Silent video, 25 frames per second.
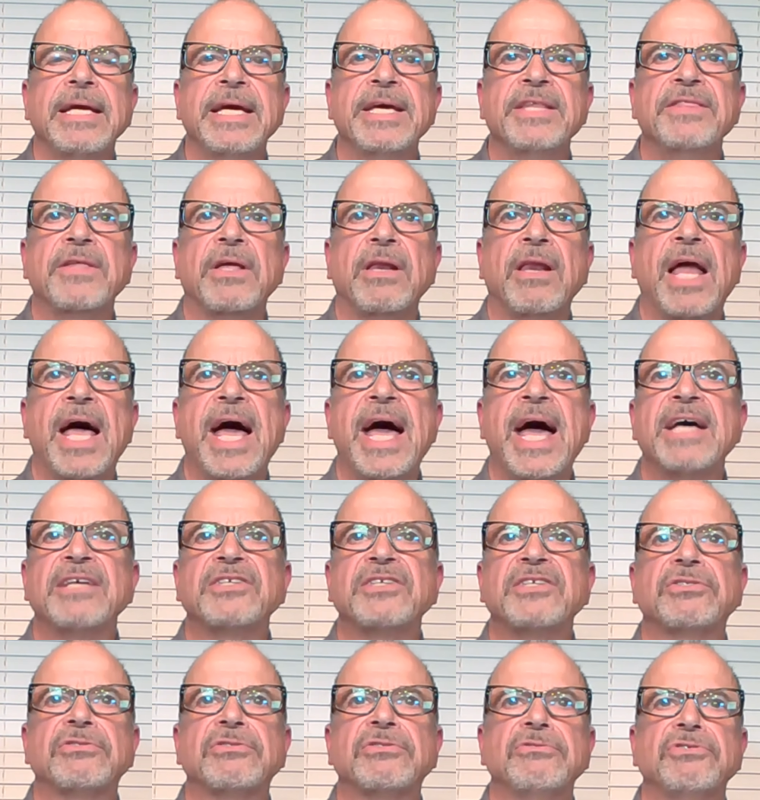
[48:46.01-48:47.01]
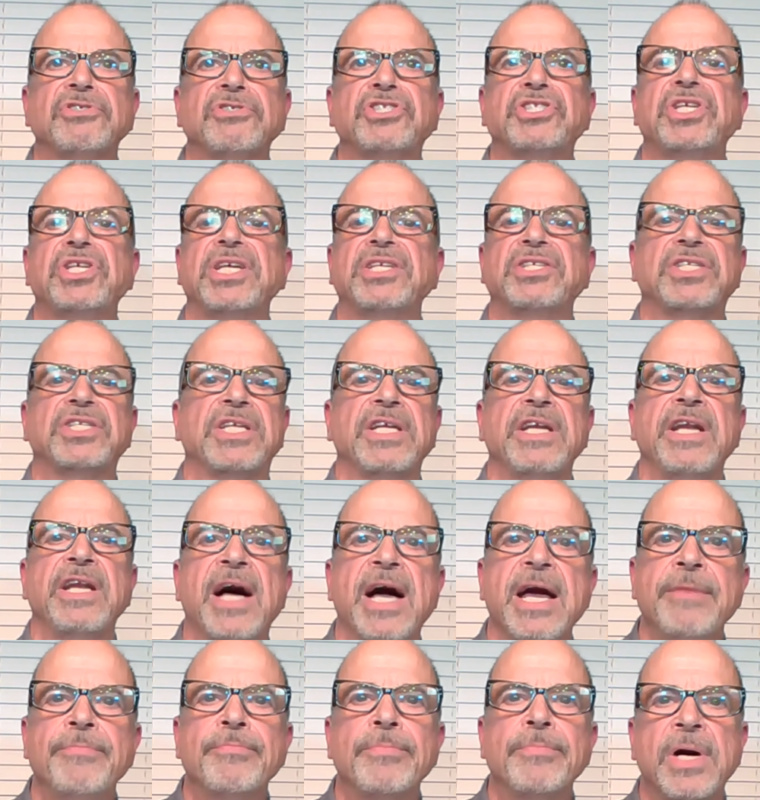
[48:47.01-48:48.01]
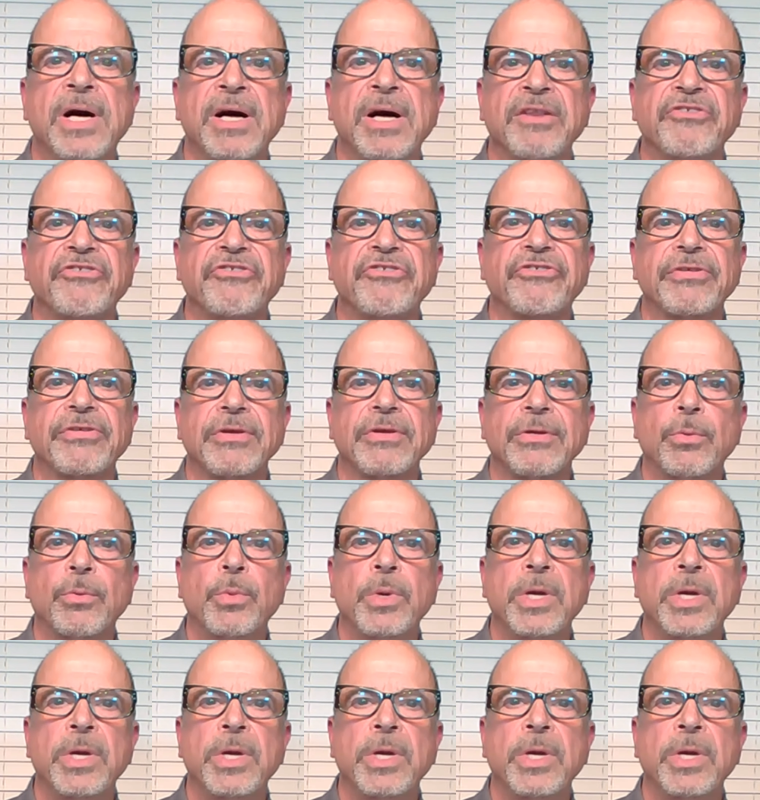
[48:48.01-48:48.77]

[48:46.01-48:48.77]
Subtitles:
in the last 6 to 9 months,